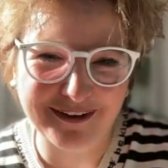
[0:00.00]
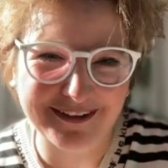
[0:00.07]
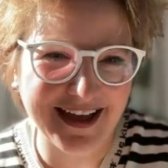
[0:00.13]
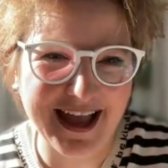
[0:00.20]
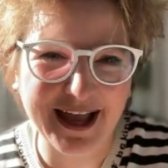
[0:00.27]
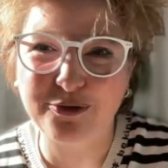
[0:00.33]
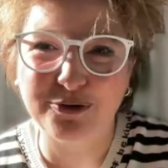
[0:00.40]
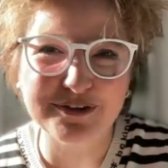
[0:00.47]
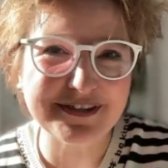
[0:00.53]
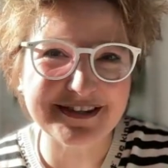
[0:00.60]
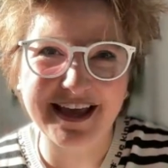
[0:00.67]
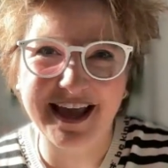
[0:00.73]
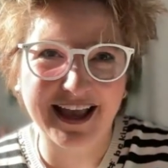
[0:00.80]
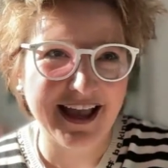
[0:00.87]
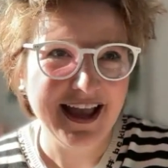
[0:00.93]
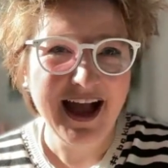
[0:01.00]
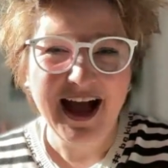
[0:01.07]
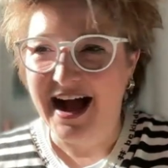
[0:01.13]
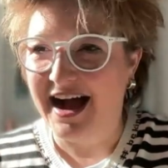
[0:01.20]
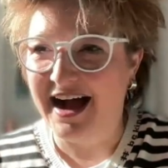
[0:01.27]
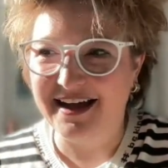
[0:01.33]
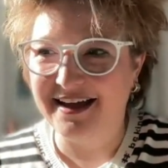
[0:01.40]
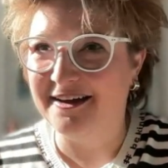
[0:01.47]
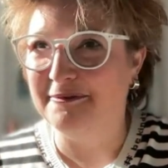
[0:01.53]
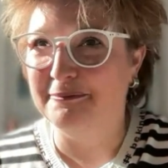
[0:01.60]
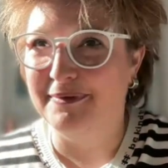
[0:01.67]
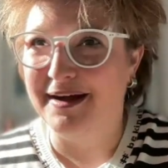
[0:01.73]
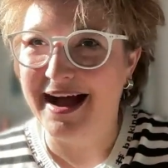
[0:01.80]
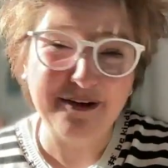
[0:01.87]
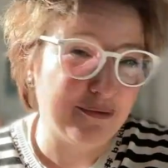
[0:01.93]
Now, I could say,
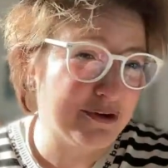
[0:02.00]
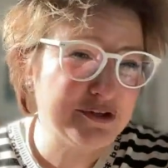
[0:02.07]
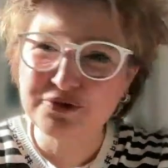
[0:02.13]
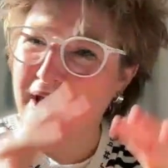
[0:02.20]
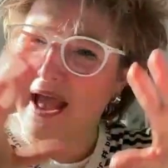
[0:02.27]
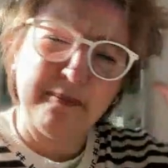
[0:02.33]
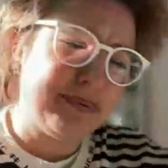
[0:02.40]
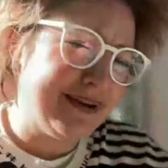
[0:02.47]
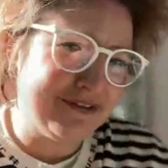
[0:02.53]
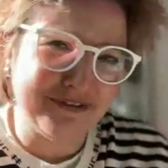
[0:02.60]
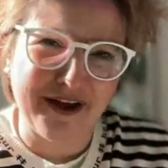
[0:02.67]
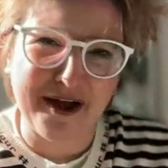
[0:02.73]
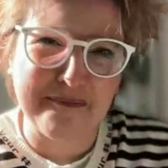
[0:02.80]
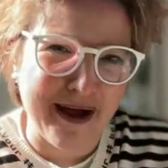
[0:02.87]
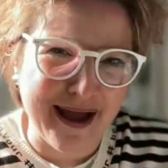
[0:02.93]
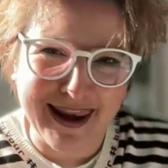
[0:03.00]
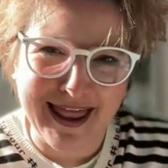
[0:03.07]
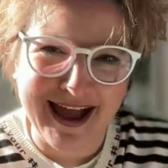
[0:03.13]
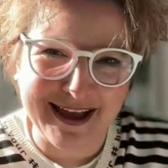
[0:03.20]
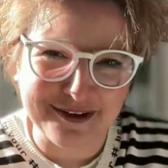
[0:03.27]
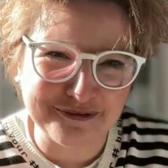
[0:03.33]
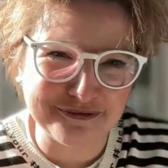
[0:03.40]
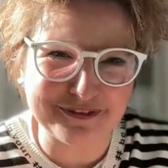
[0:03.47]
I want to amplify my life.